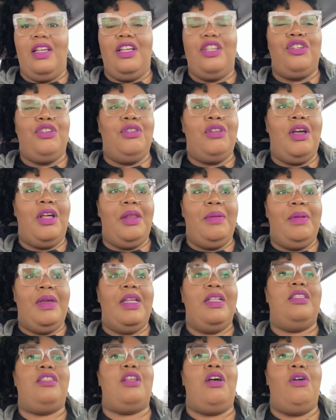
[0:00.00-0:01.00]
You know what I
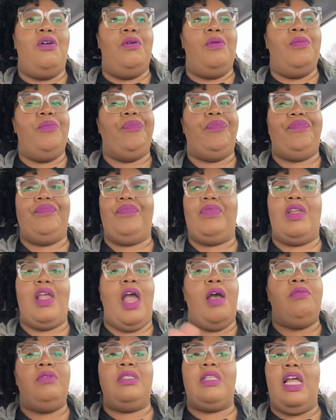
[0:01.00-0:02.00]
mean? So
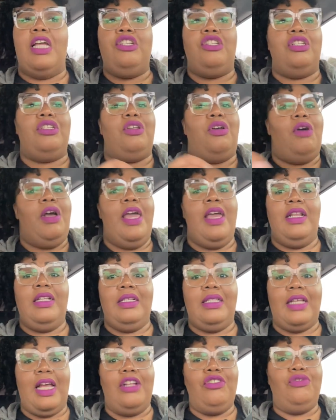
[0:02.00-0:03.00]
I was like, just go ahead
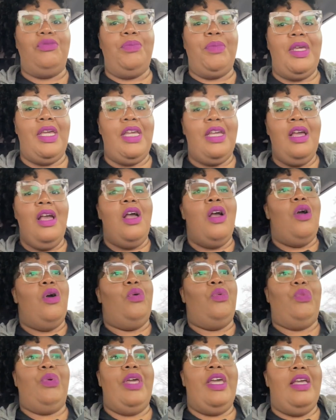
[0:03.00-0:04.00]
and schedule me
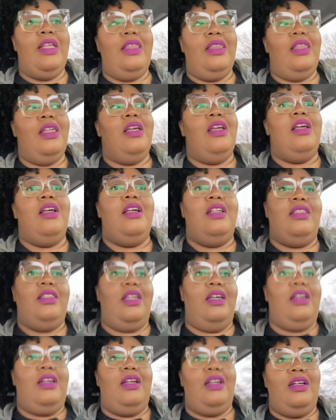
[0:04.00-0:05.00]
with
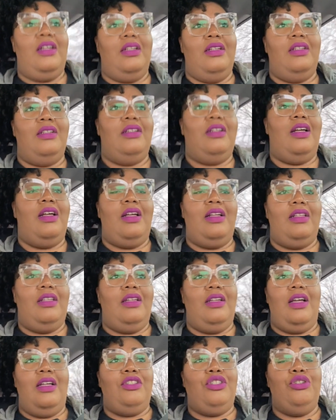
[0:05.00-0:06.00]
the
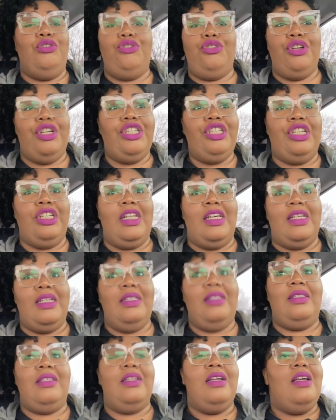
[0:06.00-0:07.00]

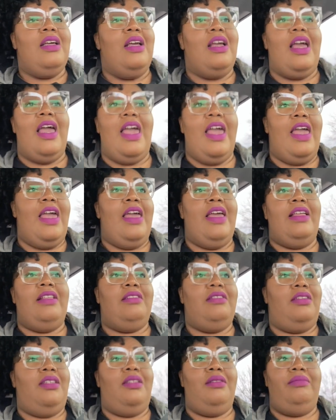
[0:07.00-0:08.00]
nutritionist,
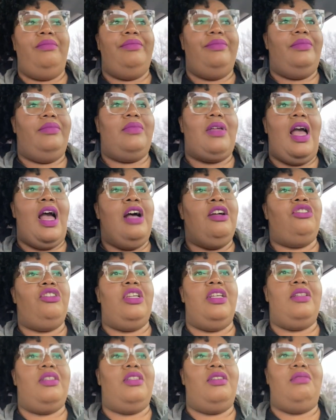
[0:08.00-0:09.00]
and I'll
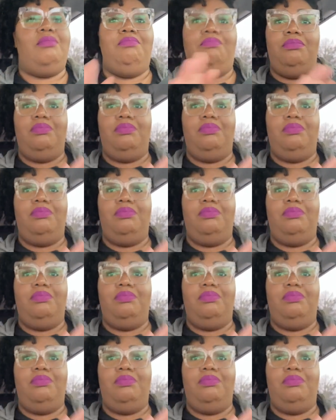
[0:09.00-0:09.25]
just